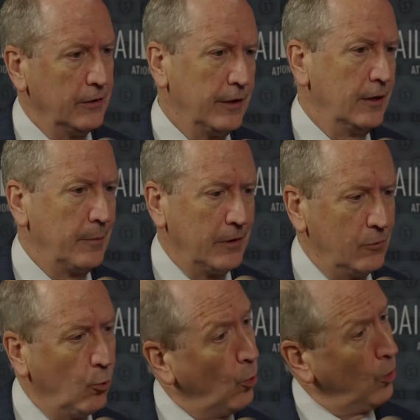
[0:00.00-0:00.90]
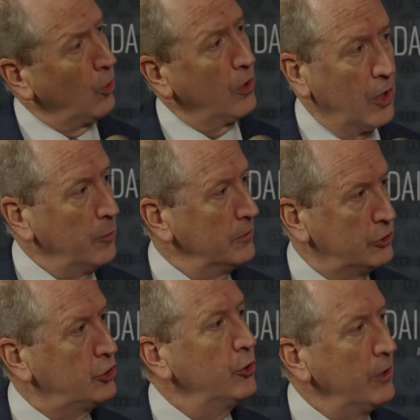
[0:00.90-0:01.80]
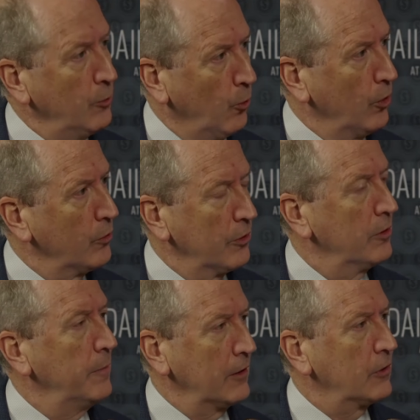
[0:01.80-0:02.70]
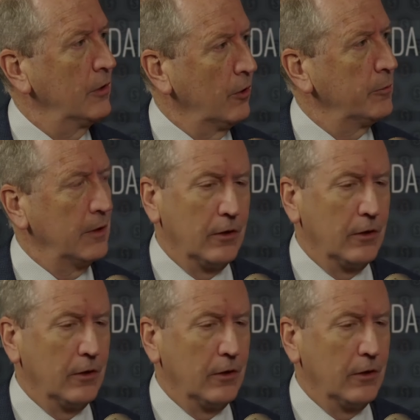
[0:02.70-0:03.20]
ended up in a war, an open shooting war with the Mexican army.